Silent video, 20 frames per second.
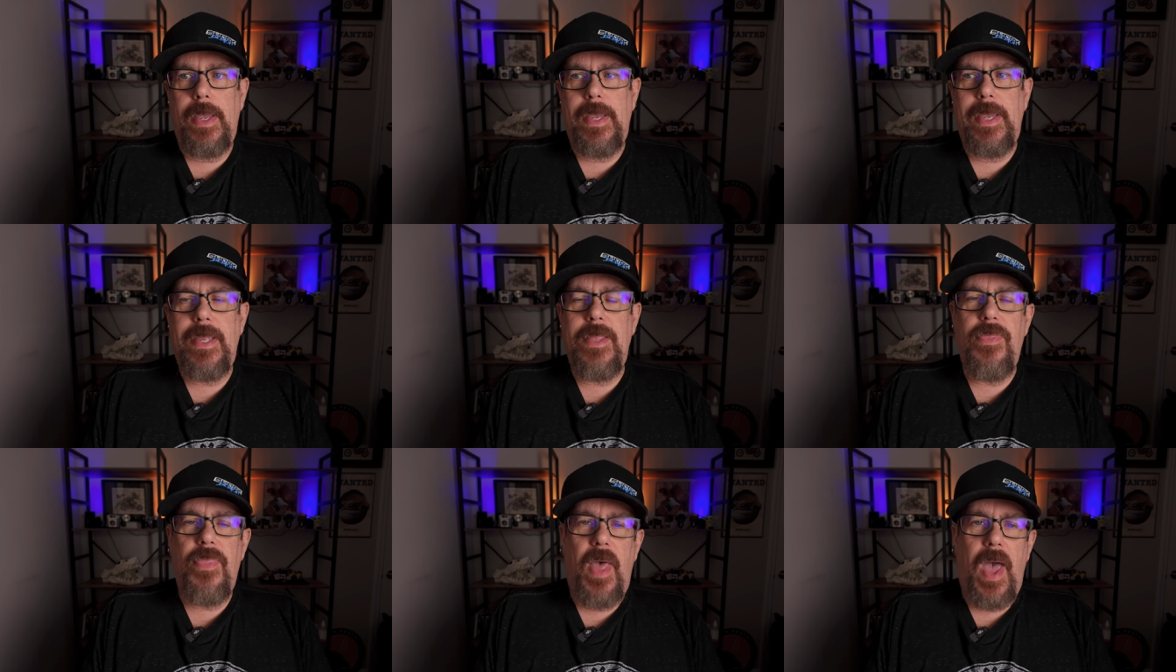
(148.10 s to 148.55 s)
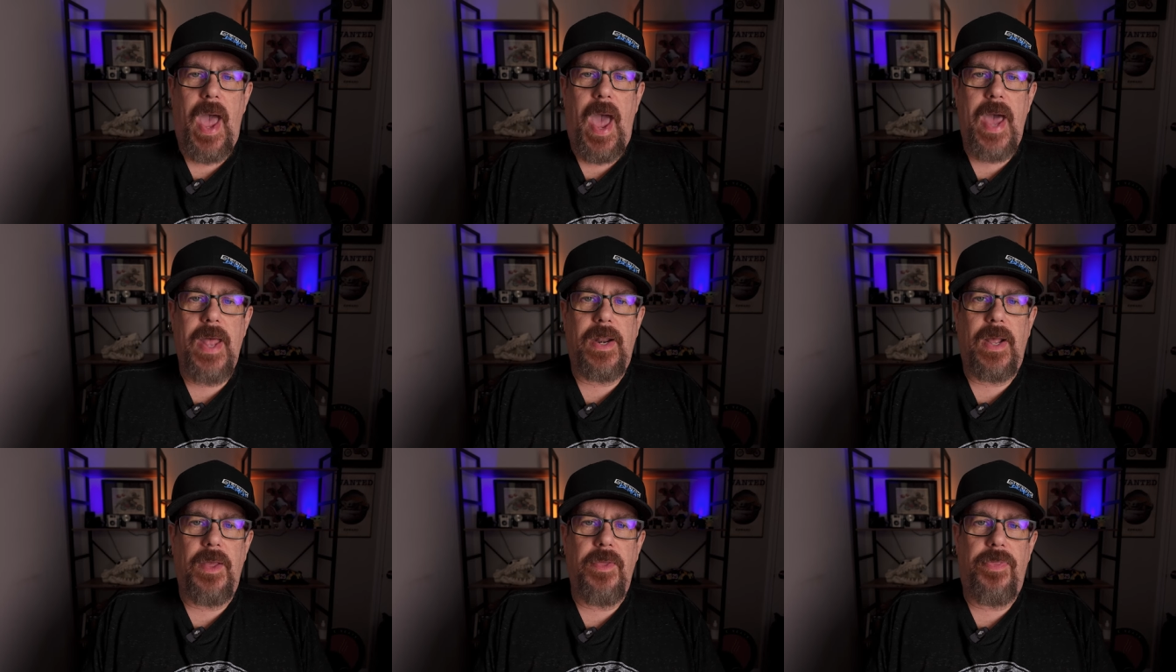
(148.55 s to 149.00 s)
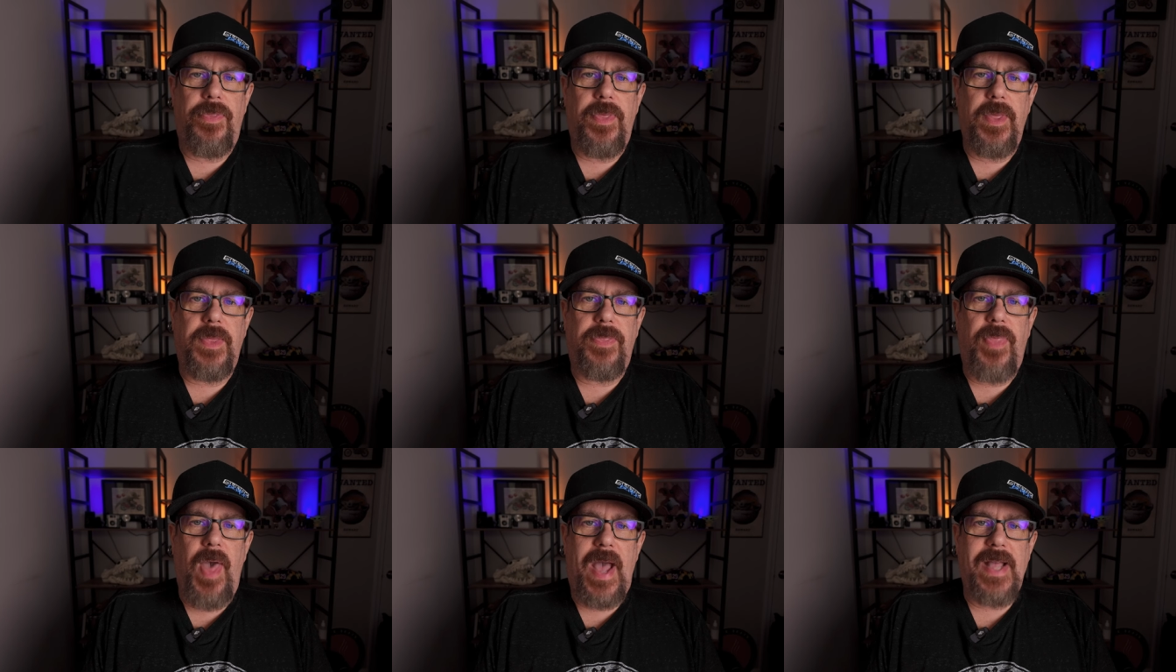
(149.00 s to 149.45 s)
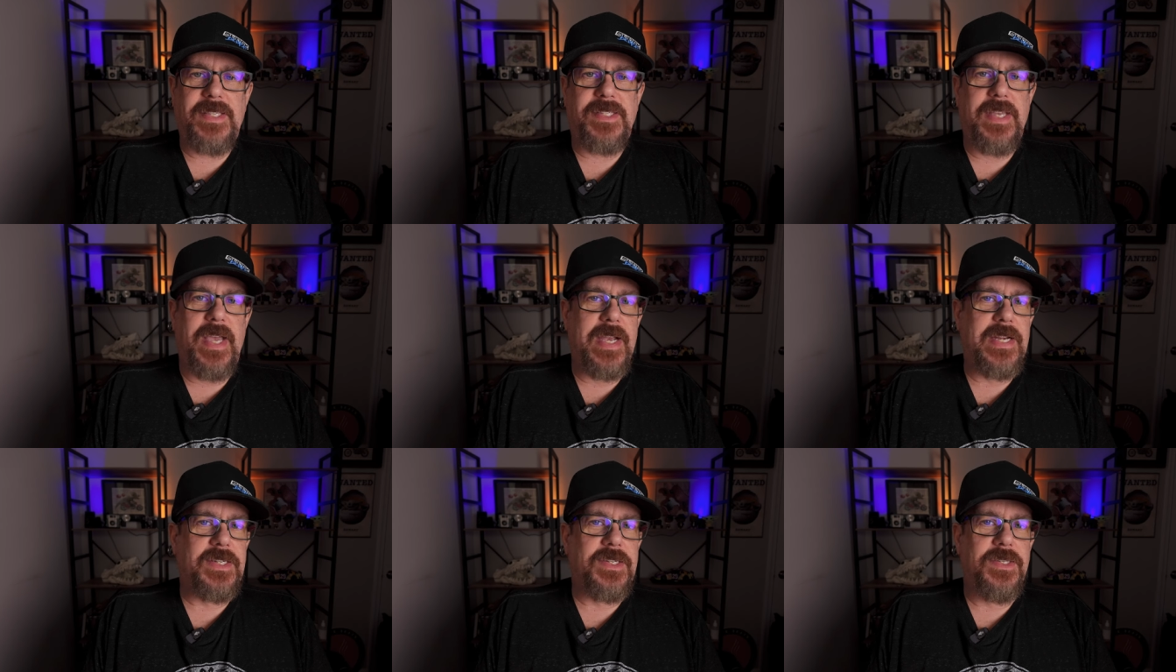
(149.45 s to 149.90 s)
in that, I think that's
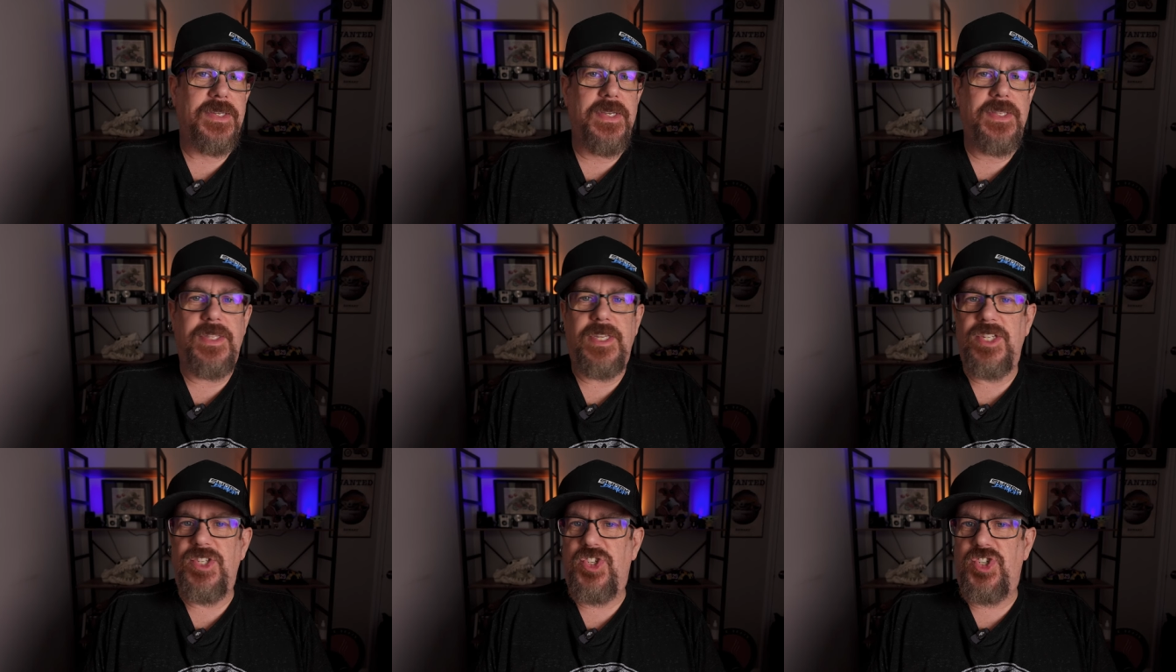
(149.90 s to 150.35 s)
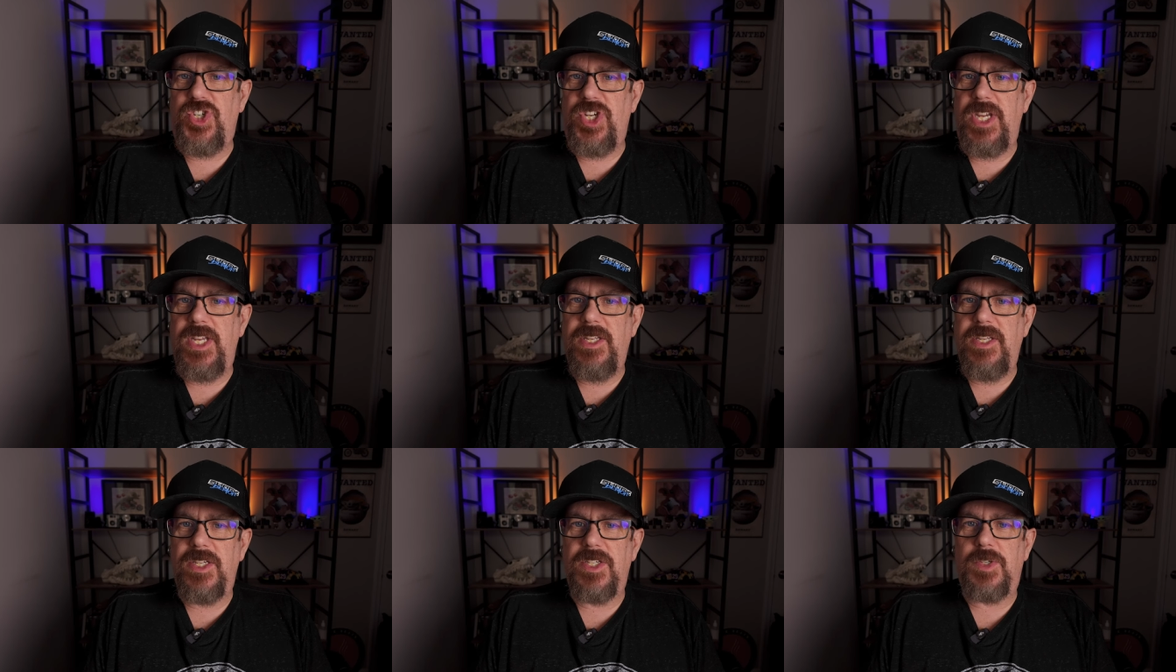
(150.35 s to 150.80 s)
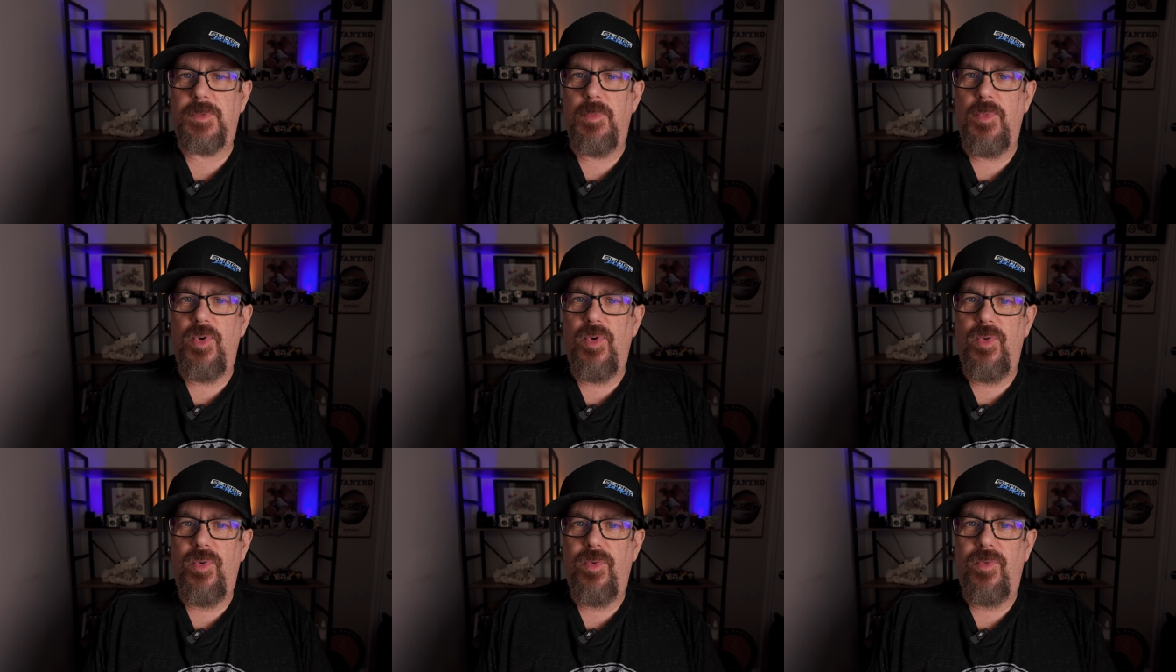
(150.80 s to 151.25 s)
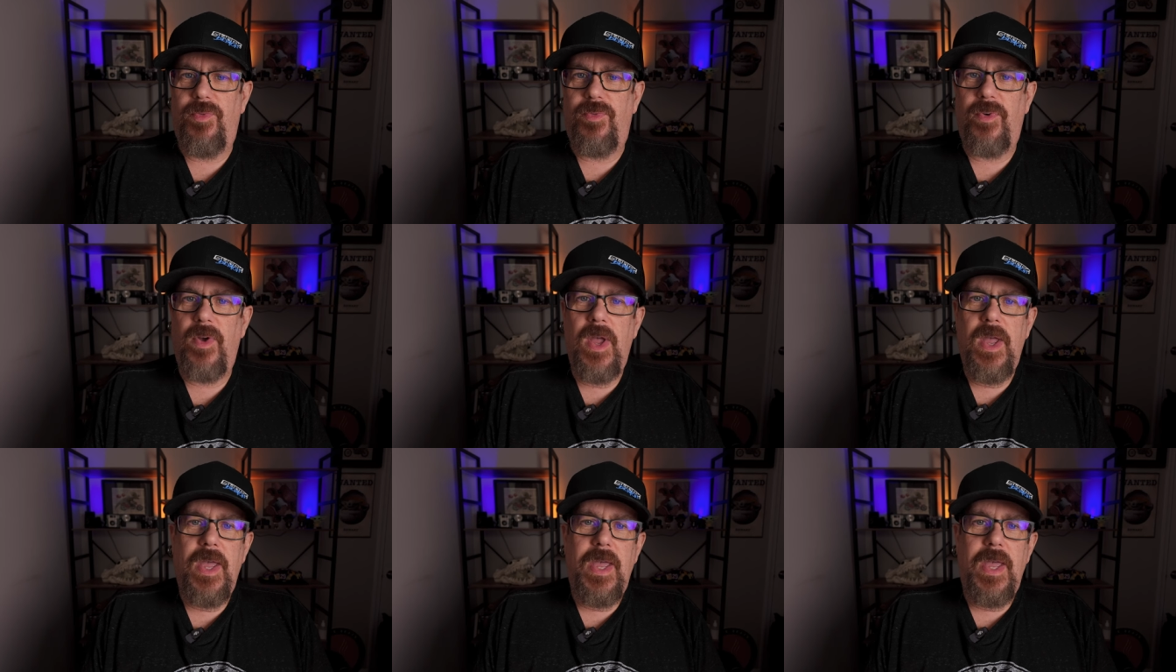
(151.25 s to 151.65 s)
actually the genius move